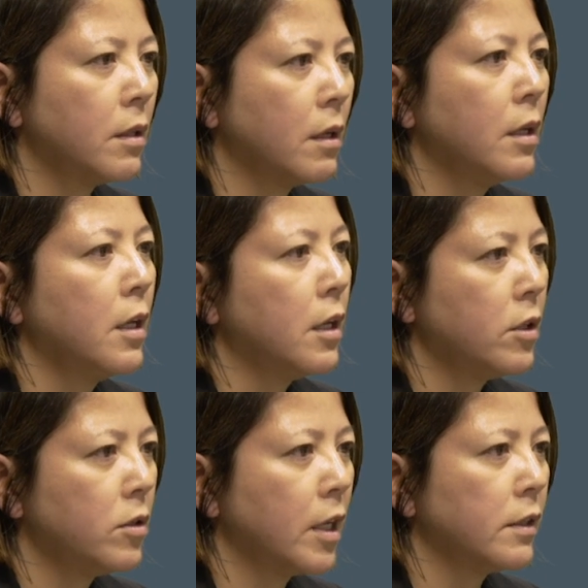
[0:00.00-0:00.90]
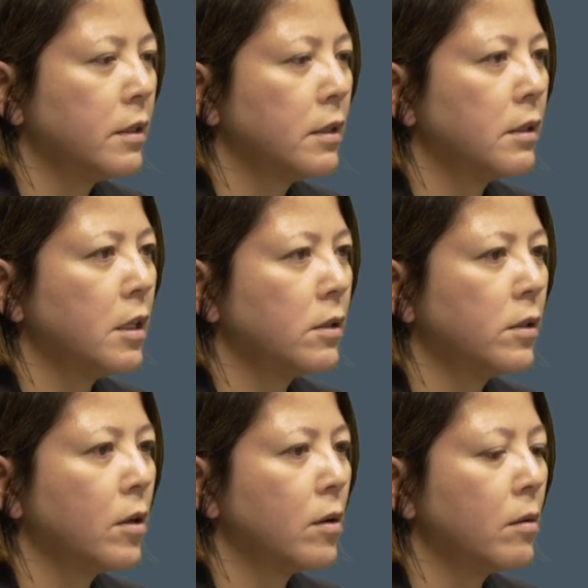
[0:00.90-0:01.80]
to address this. And
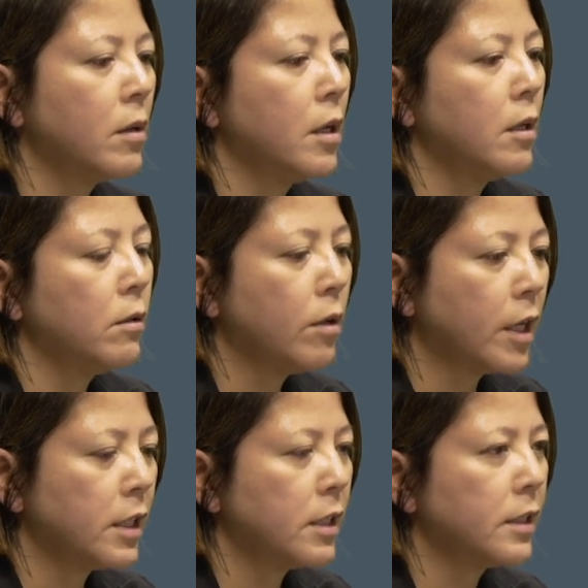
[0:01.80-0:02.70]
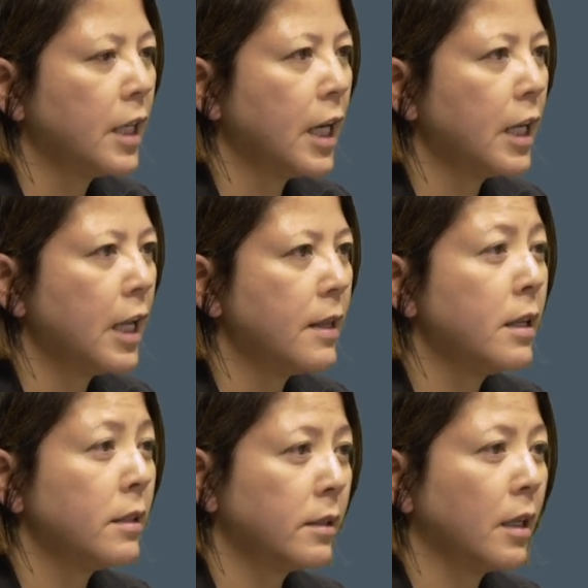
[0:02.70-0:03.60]
so look at this data and
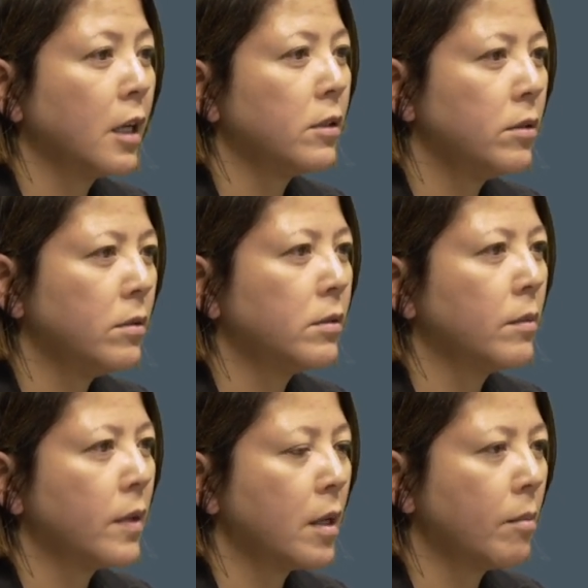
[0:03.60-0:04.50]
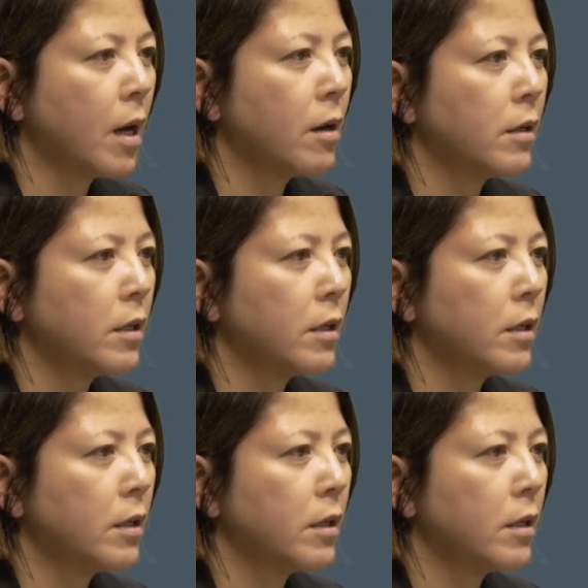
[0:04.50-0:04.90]
then decide to do something about